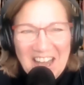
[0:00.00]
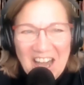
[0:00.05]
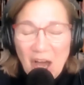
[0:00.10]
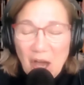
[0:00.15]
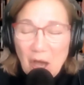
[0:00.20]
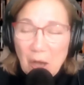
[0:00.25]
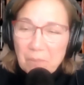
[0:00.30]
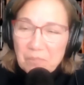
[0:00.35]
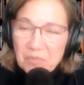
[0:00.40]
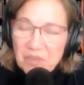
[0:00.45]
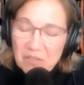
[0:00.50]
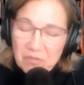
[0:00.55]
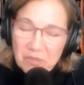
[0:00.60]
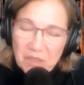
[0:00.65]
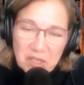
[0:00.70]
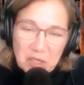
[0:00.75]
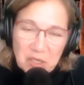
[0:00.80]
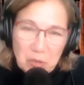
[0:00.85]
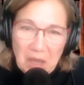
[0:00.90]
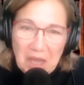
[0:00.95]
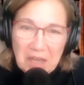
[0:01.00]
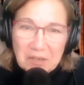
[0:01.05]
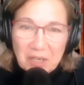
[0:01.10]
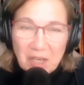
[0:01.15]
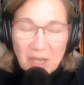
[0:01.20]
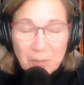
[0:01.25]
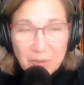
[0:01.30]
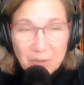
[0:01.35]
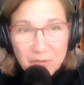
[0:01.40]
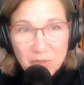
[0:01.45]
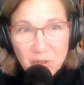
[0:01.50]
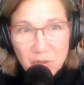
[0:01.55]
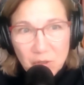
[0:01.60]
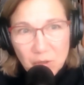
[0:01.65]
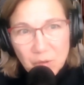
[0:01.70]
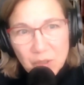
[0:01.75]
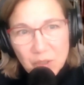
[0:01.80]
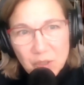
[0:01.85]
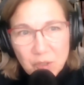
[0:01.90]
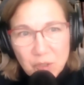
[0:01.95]
And then you had a couple of
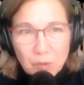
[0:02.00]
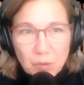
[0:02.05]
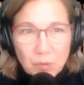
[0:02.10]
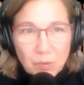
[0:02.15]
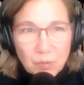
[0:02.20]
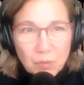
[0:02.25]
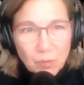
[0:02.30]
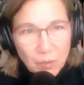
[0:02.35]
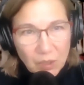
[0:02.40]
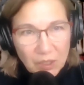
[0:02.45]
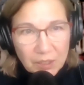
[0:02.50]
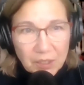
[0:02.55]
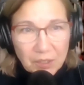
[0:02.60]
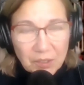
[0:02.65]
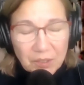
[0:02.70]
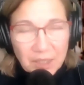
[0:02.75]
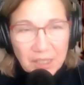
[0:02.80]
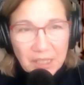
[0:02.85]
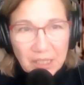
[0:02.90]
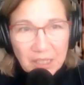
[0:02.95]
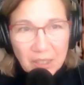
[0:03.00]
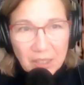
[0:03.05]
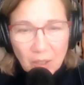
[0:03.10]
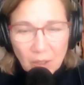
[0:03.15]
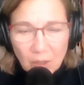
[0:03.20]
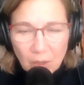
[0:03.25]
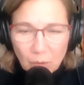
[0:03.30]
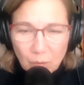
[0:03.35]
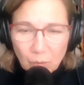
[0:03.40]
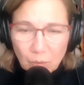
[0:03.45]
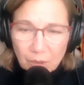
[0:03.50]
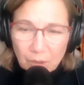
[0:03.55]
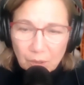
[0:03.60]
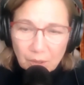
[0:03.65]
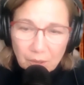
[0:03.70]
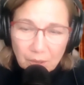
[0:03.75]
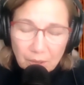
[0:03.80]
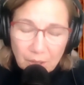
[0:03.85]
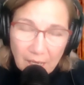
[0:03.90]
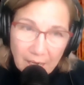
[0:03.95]
students who clearly
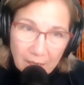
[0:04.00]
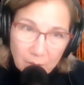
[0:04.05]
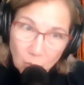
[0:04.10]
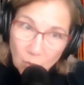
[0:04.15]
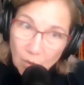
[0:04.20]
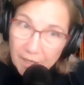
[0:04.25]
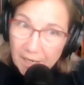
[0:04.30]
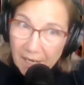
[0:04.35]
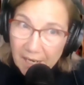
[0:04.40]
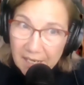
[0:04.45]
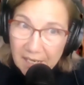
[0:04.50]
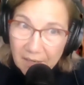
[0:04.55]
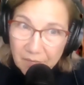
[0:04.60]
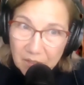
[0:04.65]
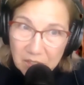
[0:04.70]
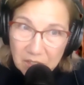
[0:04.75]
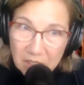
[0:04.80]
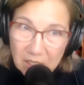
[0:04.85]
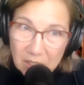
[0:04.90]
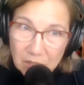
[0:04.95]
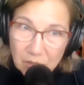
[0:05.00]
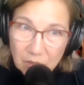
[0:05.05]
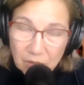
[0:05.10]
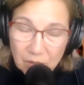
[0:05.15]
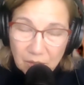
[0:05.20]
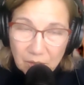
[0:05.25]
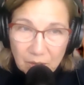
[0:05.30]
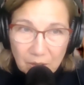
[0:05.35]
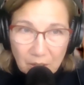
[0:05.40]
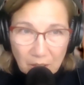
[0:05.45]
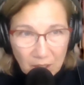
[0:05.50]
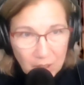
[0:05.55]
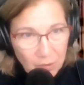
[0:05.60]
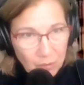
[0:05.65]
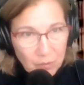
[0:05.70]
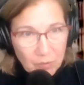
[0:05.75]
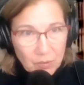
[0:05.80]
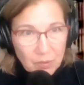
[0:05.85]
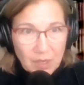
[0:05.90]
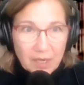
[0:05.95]
had one eye on the teacher,
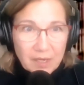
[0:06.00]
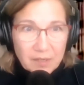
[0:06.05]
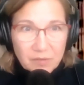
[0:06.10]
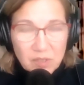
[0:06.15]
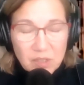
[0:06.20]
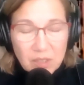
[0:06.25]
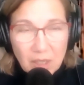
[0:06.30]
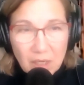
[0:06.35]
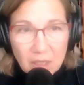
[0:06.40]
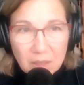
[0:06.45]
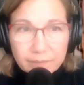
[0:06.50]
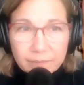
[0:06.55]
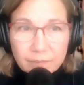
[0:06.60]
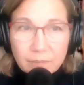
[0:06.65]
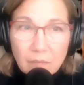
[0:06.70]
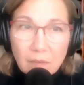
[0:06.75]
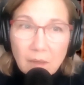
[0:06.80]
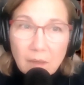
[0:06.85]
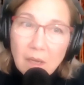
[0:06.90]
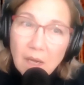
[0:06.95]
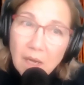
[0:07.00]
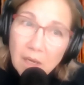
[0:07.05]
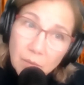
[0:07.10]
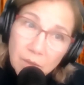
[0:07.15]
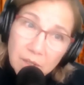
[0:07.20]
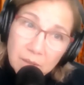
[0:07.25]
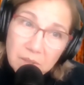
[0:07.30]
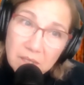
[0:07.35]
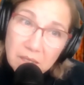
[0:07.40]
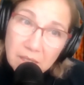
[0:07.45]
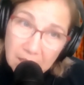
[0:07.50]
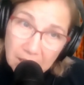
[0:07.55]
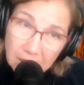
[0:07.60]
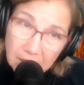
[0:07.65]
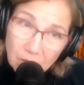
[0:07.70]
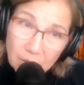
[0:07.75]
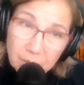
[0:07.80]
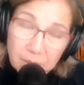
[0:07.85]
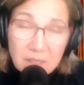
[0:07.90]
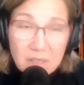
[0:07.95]
who kind of said, I want to be the
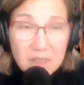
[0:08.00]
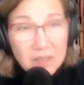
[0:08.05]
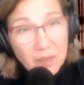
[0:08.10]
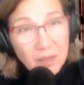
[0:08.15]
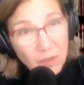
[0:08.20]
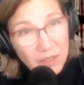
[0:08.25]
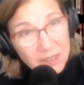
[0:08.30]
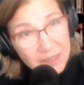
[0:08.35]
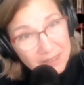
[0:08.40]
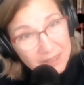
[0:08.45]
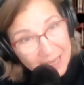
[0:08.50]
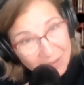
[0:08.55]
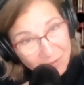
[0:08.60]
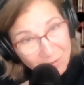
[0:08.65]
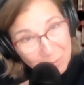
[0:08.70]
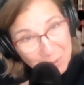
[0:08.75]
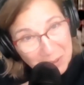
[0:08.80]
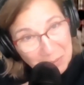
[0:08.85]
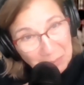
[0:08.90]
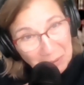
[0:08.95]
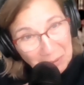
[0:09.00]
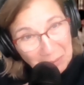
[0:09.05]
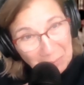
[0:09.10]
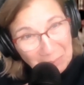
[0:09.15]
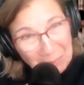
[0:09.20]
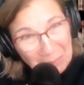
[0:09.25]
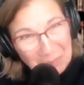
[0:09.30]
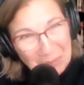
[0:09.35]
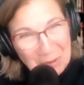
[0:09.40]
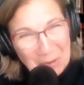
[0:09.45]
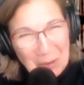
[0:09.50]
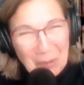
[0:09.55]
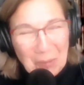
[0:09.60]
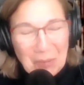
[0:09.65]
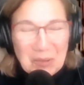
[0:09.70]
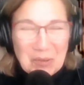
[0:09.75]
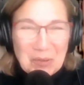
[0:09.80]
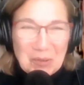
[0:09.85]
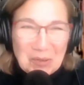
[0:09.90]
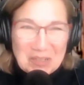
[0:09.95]
hero because I want to save people. You know,
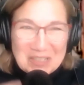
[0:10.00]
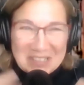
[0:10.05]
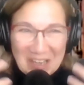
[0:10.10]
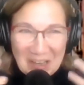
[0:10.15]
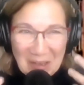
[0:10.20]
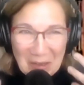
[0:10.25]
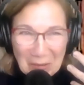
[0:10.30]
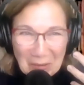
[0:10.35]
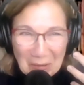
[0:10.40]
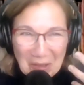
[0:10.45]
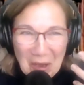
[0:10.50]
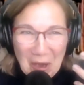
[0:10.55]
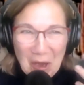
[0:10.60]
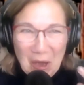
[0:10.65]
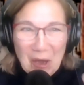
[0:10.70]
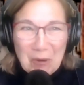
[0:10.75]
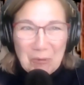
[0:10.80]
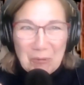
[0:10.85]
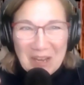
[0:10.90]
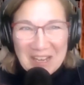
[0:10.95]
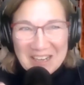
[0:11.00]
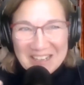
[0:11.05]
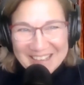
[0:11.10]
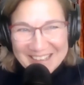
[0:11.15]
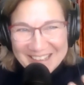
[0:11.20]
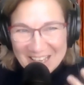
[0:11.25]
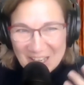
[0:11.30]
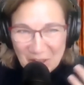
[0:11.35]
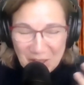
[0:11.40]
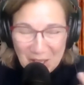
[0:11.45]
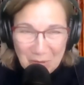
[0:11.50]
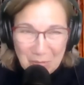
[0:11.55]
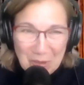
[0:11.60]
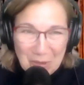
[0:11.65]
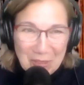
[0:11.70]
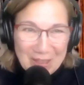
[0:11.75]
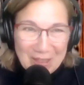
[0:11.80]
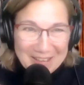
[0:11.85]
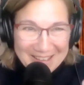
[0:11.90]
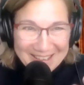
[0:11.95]
and you could tell already they were
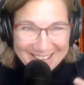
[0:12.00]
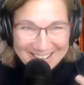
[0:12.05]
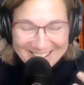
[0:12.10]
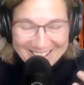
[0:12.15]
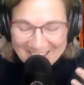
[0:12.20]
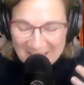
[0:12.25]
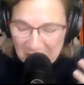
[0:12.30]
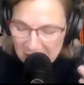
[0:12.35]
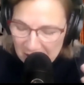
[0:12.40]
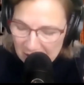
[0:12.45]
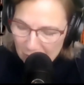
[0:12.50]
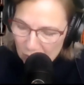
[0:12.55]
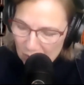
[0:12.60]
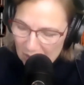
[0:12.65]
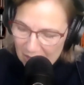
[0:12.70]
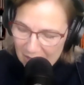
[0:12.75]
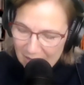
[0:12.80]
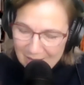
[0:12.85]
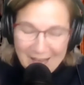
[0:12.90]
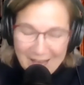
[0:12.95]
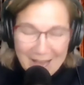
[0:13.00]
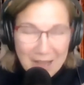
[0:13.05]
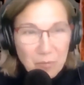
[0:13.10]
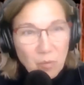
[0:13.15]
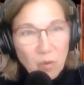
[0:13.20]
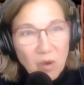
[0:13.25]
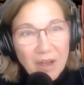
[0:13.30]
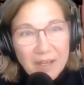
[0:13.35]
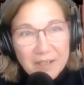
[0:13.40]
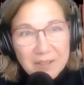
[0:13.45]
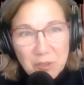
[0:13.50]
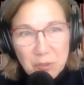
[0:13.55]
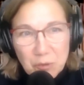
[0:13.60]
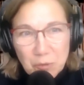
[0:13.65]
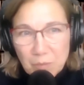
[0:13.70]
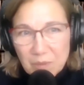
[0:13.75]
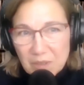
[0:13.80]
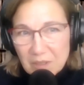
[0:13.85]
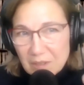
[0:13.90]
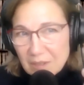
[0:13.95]
thinking, well, I want to
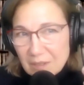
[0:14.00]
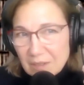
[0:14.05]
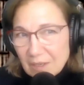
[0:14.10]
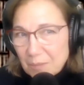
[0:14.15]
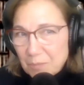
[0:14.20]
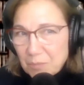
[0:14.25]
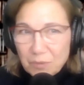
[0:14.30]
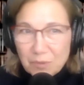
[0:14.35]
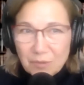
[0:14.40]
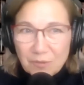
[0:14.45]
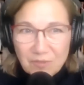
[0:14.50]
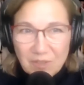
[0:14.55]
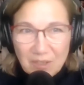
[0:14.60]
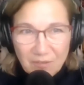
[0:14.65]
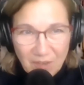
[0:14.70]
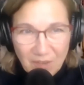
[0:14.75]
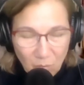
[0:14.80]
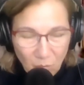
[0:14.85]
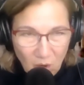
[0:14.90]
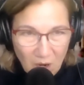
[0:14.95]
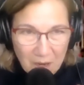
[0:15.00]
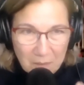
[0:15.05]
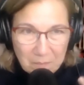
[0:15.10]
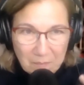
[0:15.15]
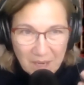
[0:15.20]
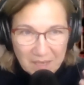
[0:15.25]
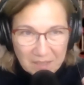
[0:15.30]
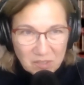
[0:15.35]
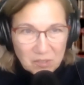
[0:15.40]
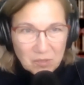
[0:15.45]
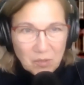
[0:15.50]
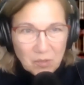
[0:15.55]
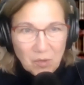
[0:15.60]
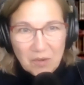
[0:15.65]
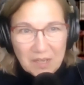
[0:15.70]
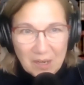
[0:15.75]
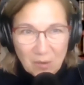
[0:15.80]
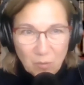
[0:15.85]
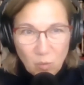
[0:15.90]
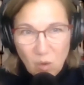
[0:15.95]
be approved of. I want my
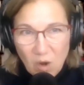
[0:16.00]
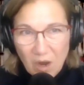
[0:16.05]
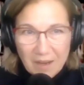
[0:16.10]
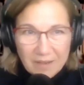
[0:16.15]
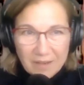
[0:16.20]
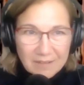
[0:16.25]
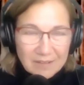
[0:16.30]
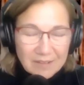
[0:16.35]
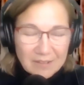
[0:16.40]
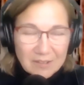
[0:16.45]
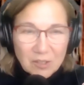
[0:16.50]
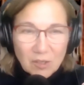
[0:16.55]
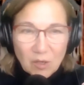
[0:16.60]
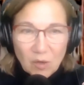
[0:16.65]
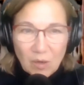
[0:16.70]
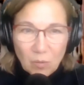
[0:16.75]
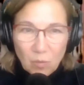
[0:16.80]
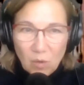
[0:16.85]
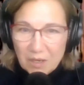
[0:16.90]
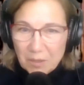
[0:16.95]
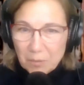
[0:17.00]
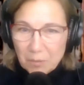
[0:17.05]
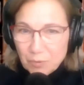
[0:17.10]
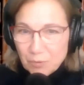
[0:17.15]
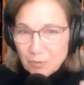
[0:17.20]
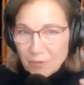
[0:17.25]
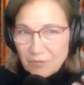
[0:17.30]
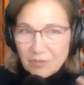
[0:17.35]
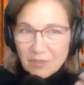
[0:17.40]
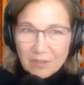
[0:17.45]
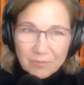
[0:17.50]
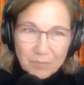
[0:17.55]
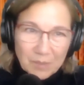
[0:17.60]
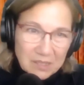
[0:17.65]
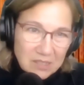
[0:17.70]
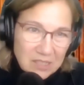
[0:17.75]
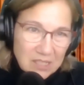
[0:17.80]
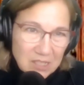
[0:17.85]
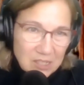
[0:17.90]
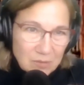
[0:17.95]
story. I want approval of
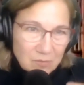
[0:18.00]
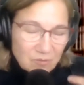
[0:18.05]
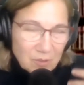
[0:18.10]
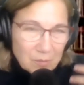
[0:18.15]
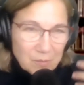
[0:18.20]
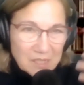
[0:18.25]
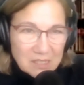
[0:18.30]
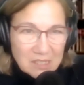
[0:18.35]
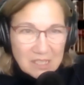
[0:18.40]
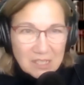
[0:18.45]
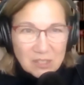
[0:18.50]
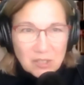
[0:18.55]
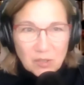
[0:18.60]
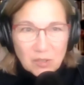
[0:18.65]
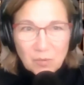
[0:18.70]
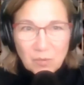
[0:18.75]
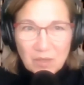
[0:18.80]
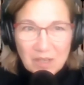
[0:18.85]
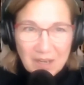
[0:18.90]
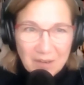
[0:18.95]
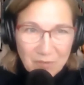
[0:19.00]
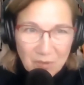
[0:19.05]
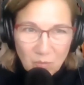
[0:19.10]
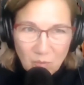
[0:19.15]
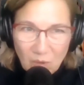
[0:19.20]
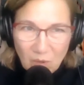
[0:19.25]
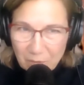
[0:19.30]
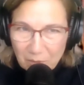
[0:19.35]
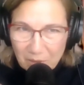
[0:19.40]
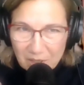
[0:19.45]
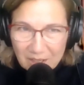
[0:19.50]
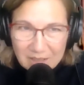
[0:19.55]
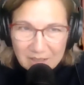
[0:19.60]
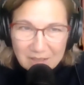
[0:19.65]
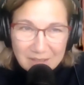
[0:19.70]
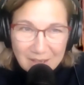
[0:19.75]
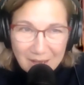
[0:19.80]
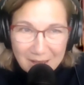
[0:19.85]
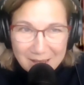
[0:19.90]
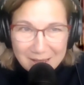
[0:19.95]
from my teacher and whatever. Why would I
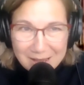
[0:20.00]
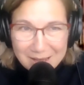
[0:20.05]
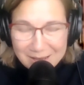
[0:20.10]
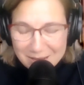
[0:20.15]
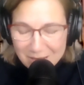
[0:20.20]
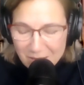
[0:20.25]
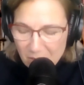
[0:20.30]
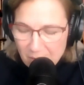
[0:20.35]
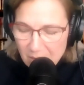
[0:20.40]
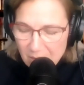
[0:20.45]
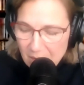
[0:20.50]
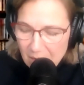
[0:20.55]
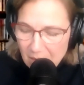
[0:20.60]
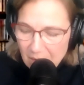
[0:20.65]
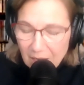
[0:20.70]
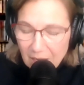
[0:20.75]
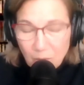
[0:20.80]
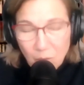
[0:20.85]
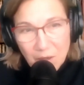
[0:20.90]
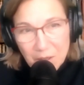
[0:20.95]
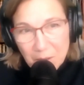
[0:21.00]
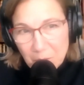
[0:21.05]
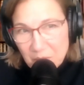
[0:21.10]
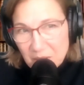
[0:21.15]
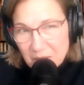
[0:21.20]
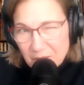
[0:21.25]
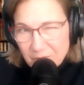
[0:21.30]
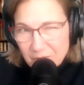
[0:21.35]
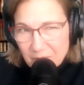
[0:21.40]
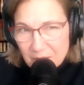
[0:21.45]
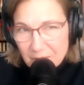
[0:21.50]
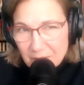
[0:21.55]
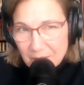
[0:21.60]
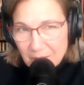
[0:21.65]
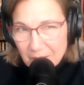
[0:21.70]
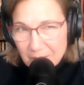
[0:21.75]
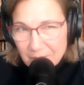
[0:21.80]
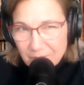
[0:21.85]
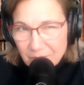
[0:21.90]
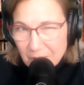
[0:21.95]
say I want to be
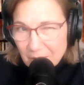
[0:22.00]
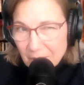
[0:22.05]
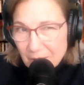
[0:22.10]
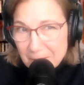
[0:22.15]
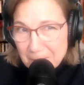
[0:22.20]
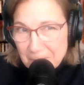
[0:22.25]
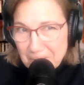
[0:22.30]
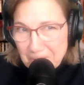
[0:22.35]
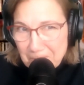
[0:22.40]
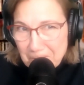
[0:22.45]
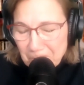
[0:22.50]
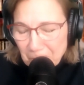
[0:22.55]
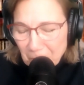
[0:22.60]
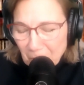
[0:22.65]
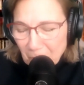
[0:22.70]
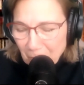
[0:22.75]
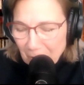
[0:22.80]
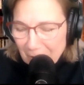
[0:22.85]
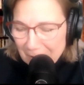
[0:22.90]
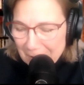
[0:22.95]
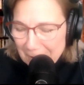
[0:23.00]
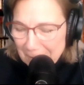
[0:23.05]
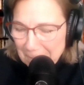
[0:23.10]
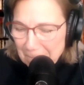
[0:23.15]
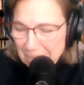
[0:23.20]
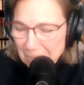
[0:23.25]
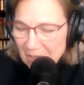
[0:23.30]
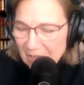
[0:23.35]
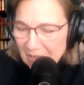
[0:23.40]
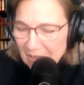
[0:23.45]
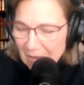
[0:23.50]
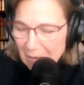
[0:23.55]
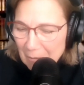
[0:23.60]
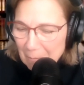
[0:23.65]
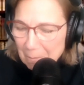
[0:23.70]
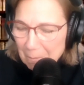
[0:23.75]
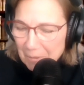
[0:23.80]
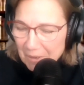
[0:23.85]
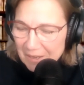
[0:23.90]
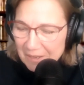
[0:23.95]
a villain, right?
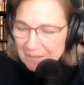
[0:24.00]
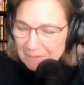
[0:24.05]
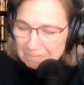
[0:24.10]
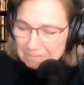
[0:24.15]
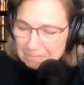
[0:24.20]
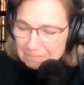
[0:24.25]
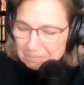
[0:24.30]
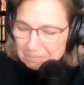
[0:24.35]
But